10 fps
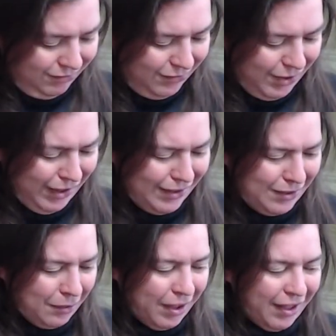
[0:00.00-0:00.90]
What are you
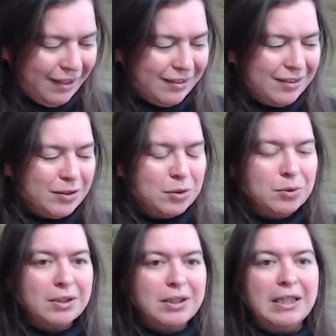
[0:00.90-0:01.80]
doing?
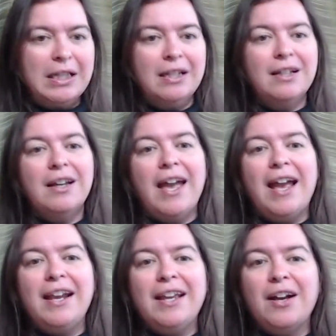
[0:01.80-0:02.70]

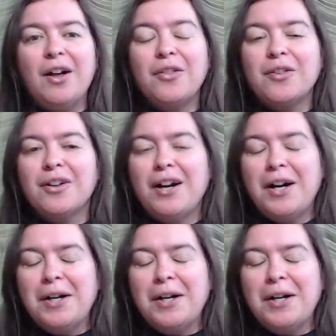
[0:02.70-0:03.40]
Any other